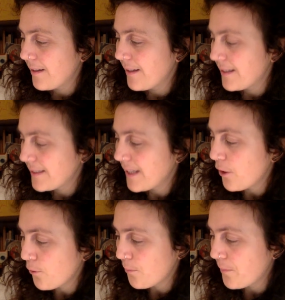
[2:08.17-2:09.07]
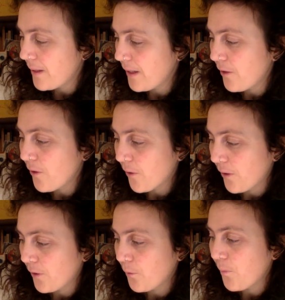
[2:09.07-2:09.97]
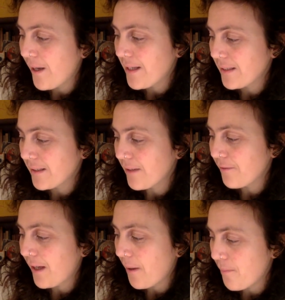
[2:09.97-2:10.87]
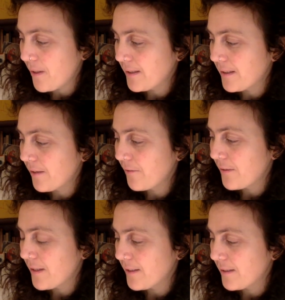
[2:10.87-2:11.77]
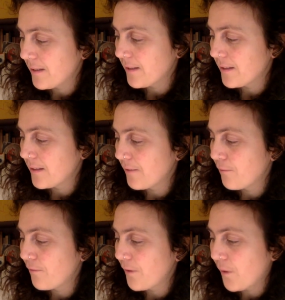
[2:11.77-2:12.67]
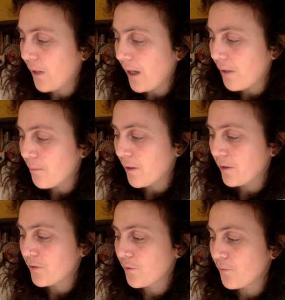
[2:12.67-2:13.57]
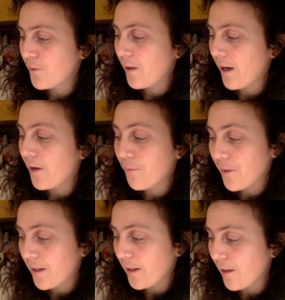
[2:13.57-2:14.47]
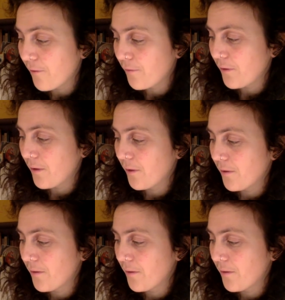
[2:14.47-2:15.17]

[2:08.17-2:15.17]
It's helped me look at the ways I've kept myself distant and feel how much re- I really love you.